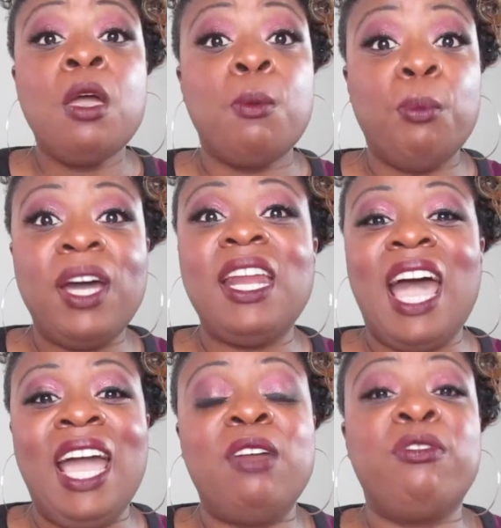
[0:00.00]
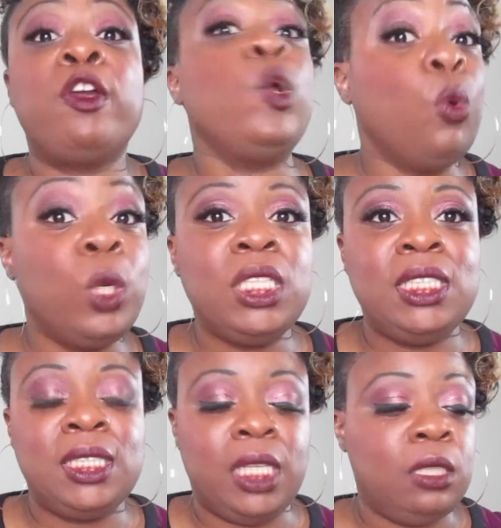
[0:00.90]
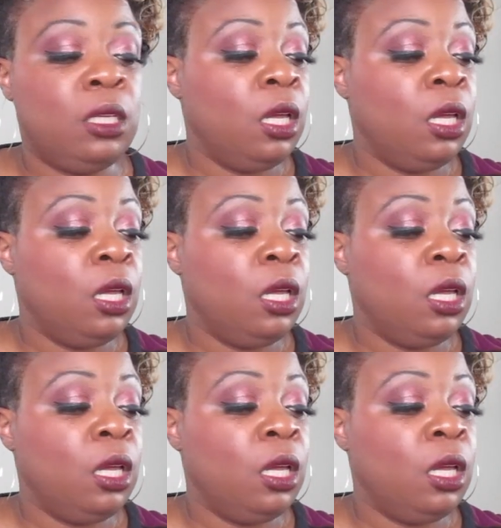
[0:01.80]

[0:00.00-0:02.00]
But I have very oily skin.